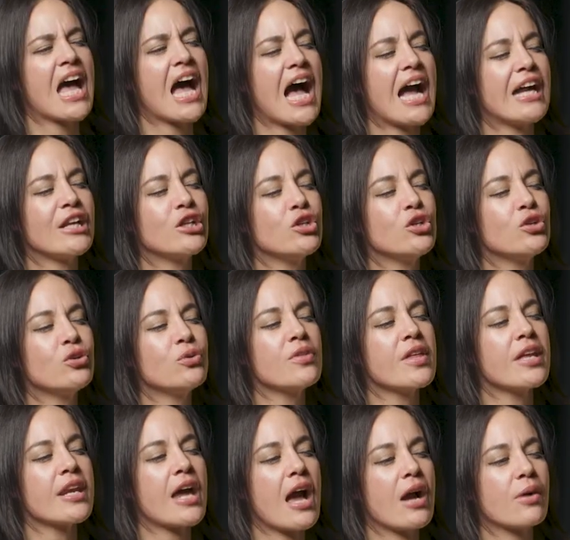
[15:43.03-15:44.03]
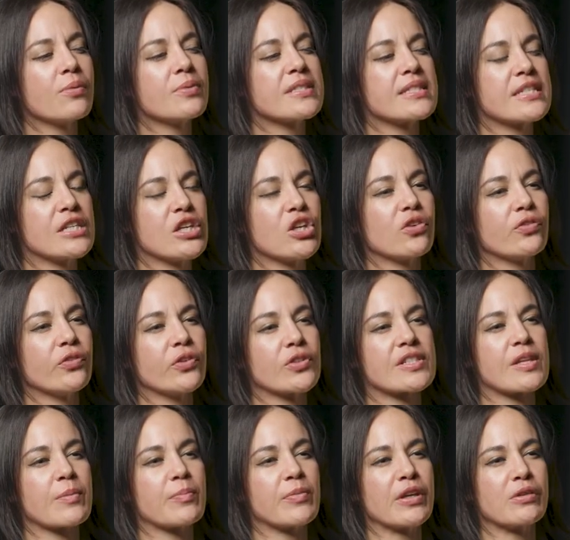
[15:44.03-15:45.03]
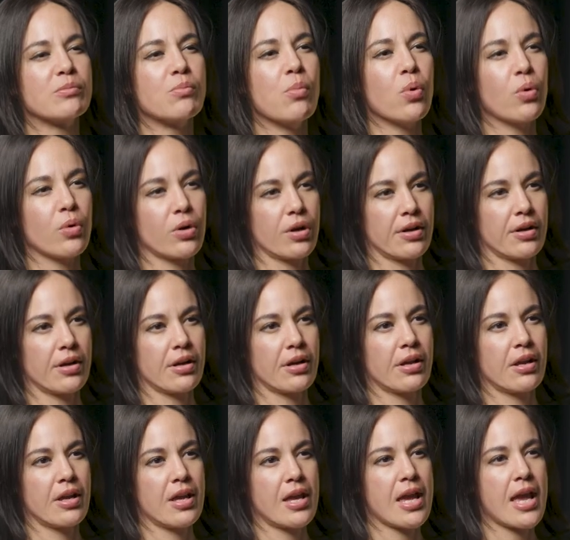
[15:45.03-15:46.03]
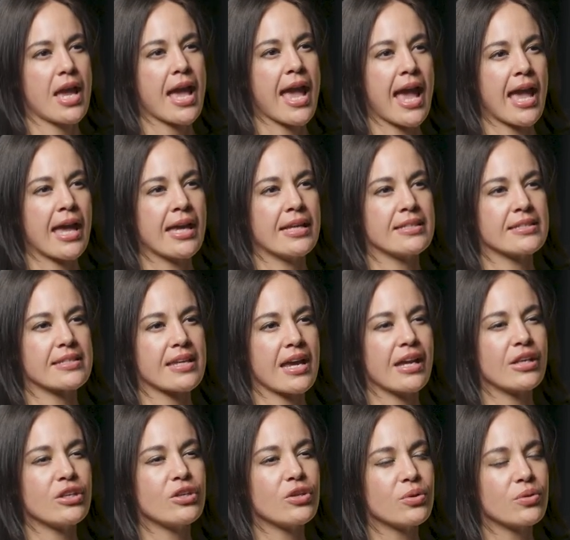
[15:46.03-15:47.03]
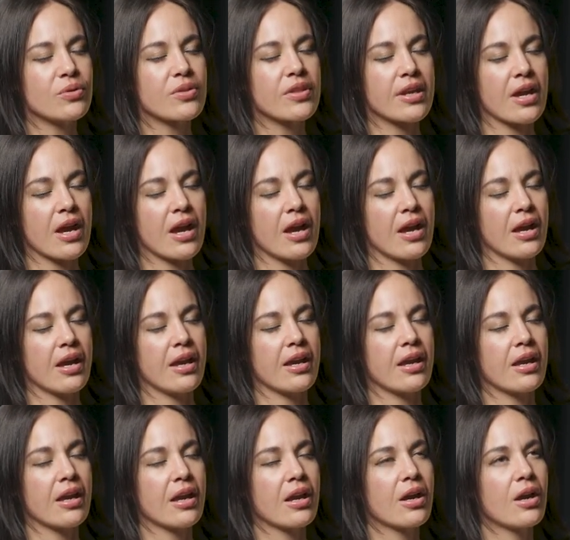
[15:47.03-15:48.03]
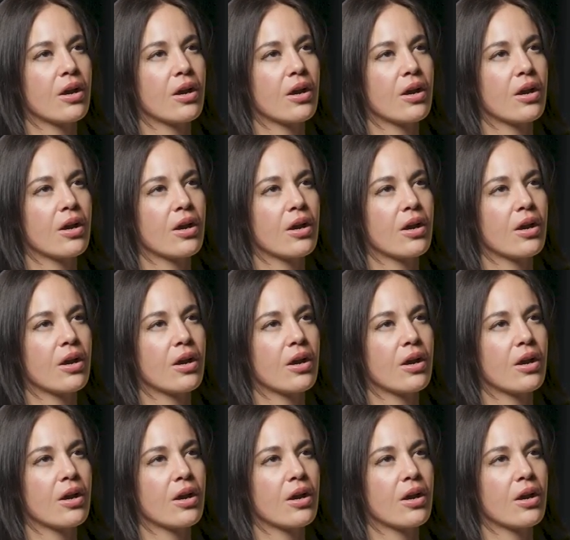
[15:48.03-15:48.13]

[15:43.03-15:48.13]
I knew that I was here for something more. And I knew that I